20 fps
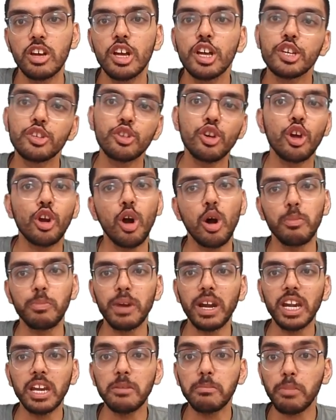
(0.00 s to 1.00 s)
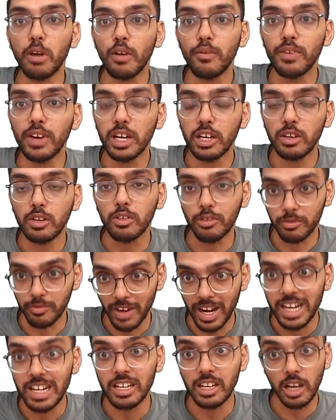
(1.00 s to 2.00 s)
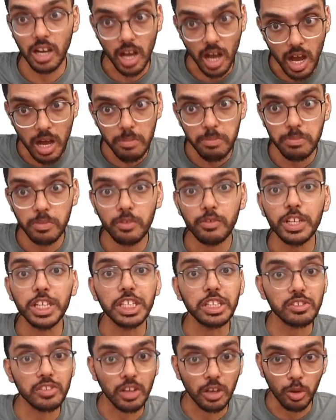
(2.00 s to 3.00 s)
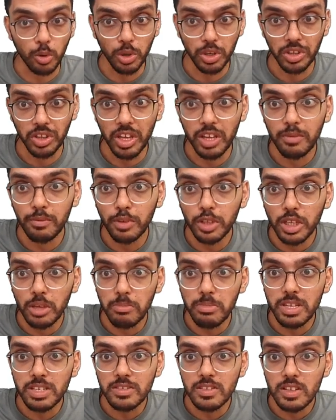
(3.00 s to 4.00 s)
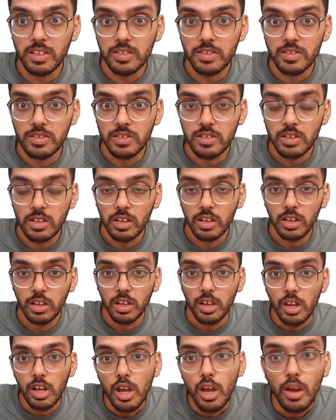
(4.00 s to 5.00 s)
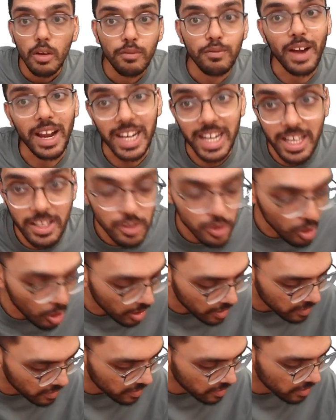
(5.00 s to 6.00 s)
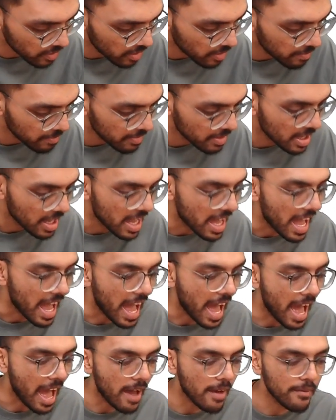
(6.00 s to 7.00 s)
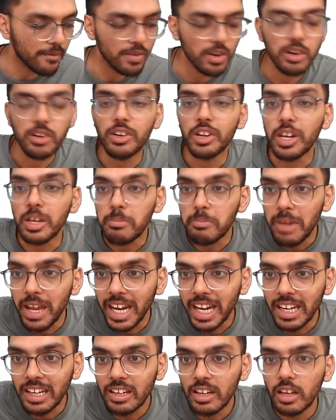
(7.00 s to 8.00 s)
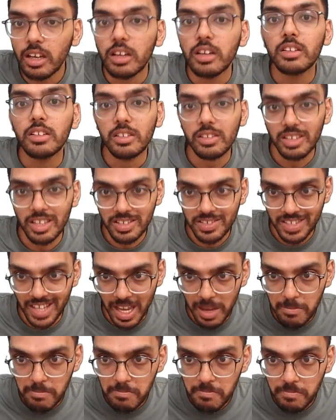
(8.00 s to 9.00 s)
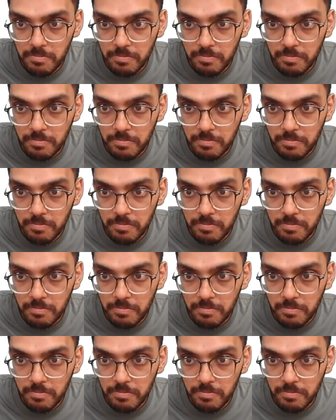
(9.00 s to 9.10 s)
So your operating profit went up, which is a good thing for the business. Finance costs have remained the same.